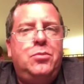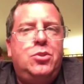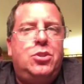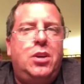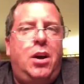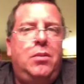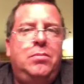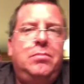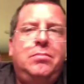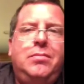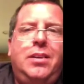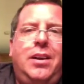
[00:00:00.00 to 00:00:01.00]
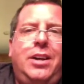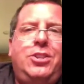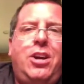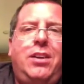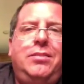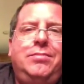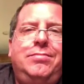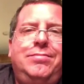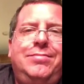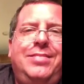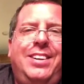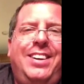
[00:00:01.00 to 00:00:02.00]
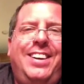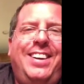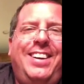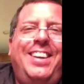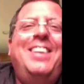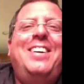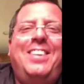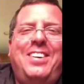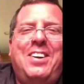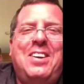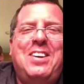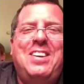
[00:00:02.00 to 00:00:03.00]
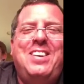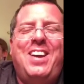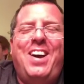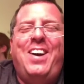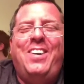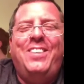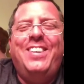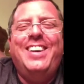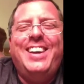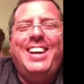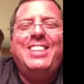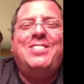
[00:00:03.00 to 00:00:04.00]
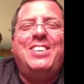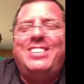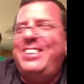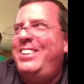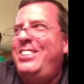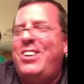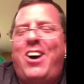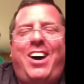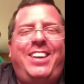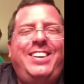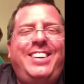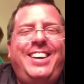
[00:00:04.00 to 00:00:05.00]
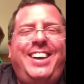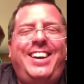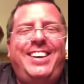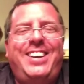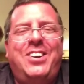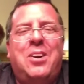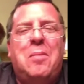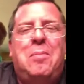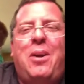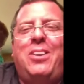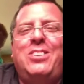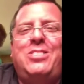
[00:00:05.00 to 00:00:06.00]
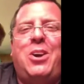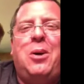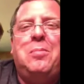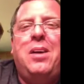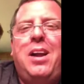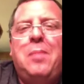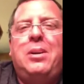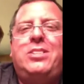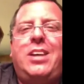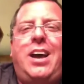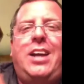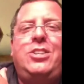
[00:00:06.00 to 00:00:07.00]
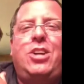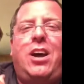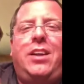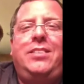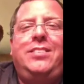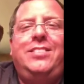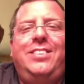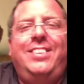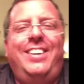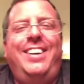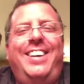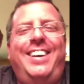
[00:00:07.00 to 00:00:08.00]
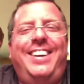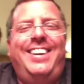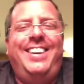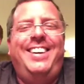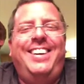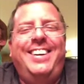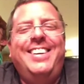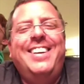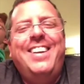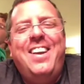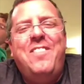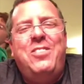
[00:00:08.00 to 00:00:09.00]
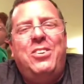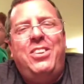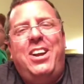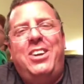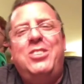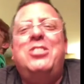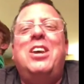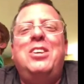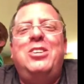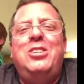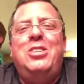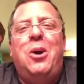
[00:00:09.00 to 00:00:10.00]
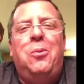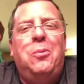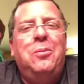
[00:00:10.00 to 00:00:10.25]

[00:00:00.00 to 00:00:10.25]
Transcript: So, hey, John. Yo. Yo. That's my son, John, here on Periscope. Everybody say hi, John. If you're there, just say, yo.